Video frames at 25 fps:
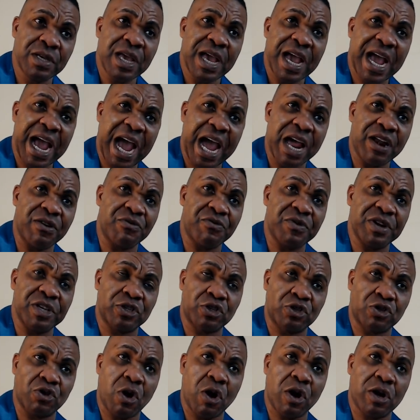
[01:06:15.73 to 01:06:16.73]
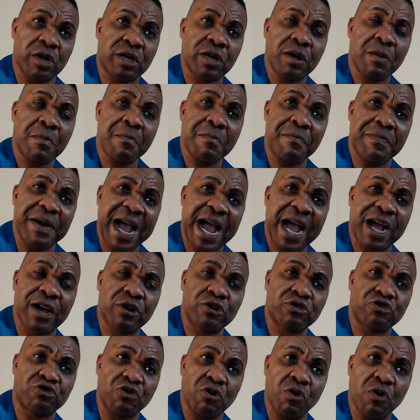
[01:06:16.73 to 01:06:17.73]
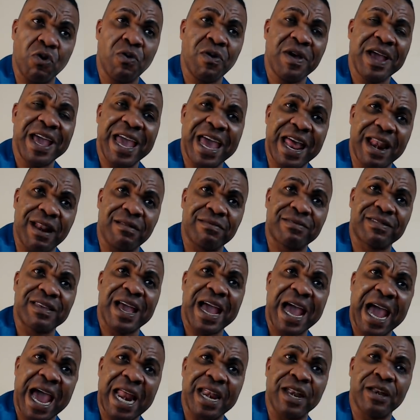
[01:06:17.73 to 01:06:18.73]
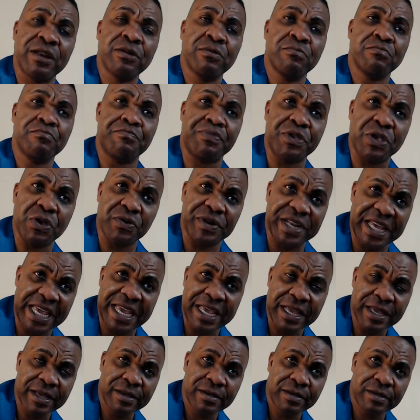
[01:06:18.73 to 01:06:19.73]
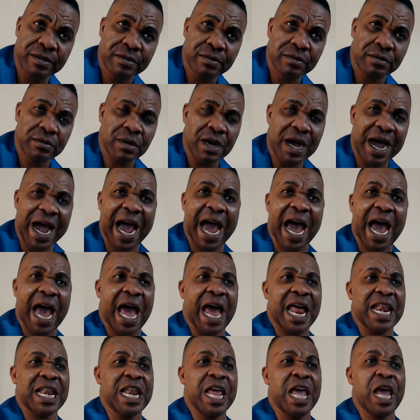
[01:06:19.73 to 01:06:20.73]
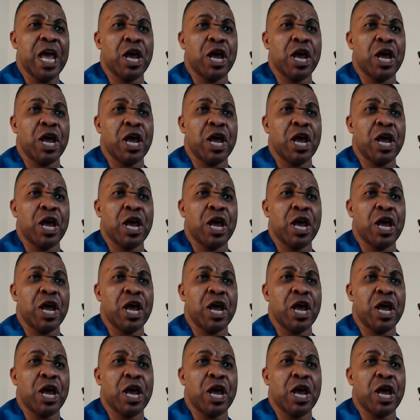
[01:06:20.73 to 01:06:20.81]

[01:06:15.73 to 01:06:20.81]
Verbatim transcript: and restored back to health and beauty. Hallelujah!